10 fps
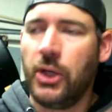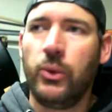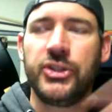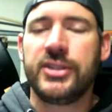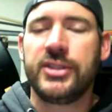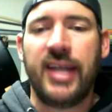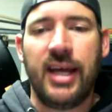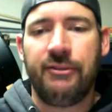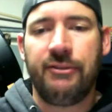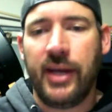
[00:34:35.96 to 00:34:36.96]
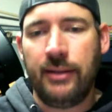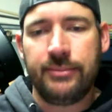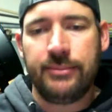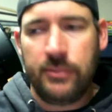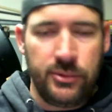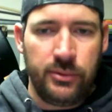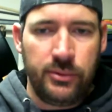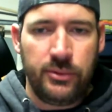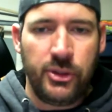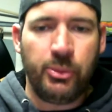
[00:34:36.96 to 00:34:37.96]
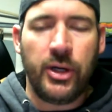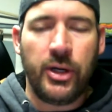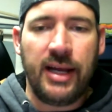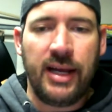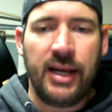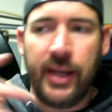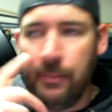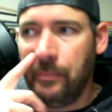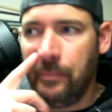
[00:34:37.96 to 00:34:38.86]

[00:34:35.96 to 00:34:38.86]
we'll just say F8. You put it at F8,